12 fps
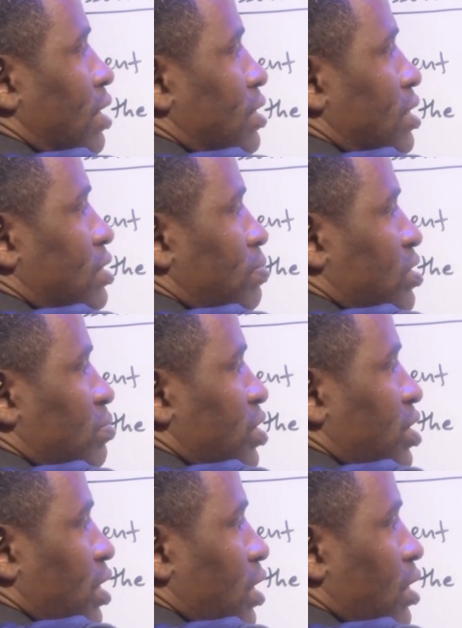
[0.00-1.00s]
subscript
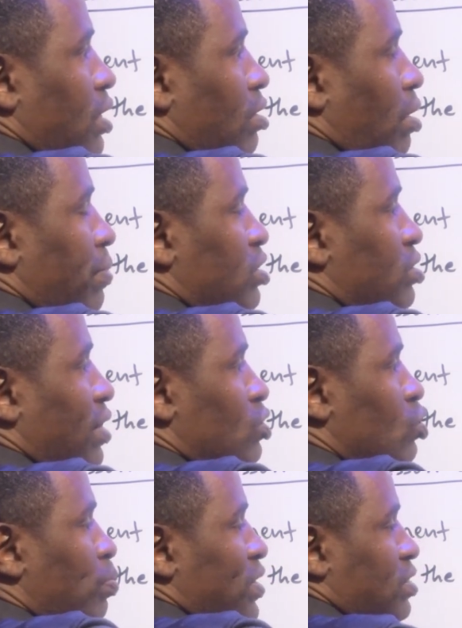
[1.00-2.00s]
here means the
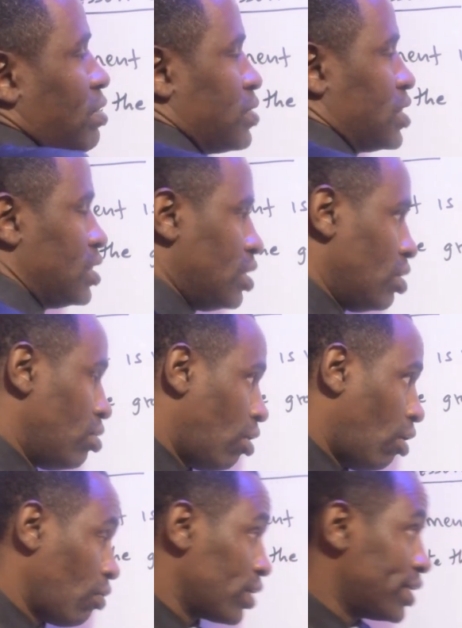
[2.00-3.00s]
superscript,
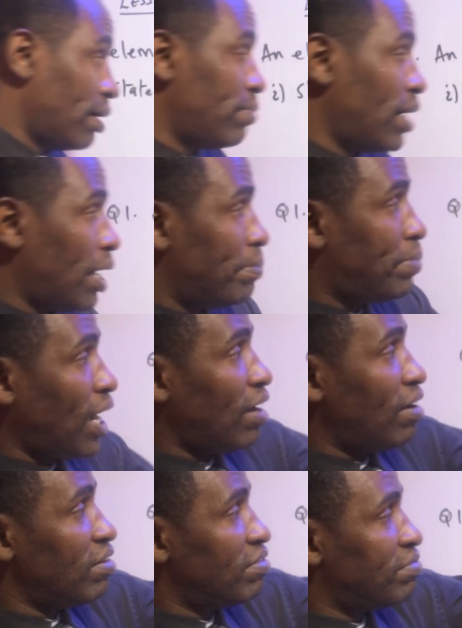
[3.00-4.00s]
or the number
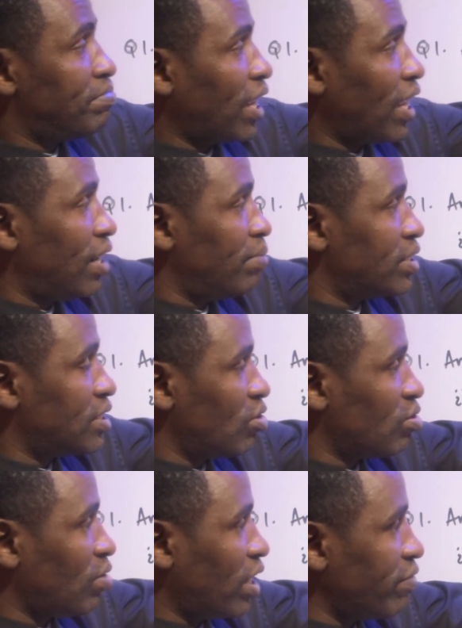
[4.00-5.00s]
above my element here
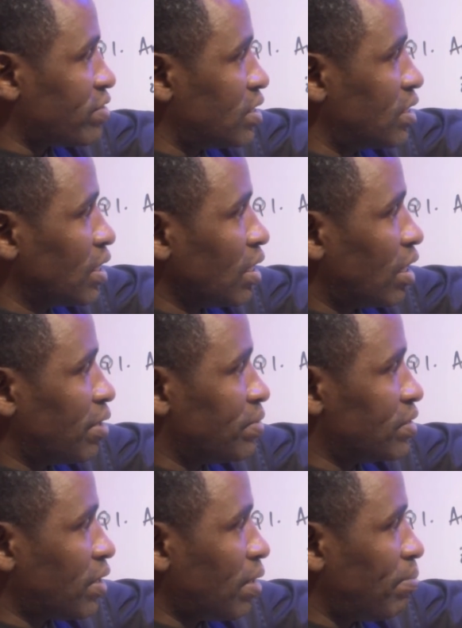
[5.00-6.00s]
on your left,
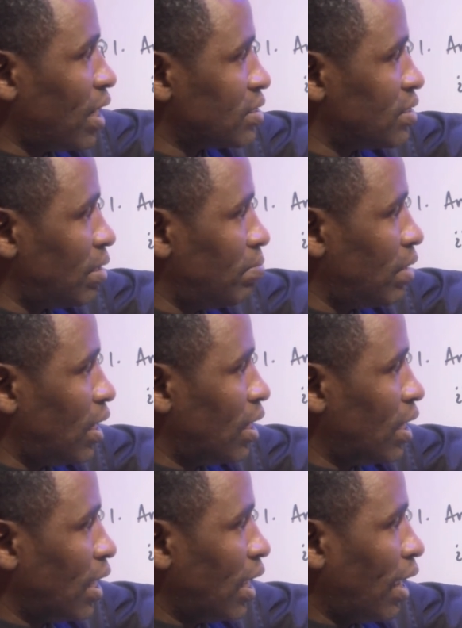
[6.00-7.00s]
represents the mass number,
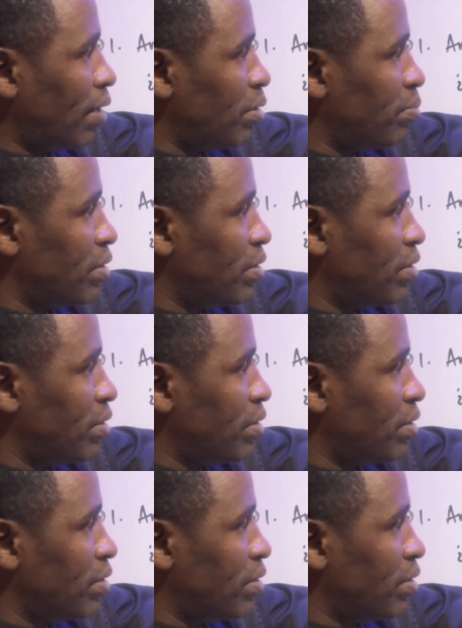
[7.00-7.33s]
and maybe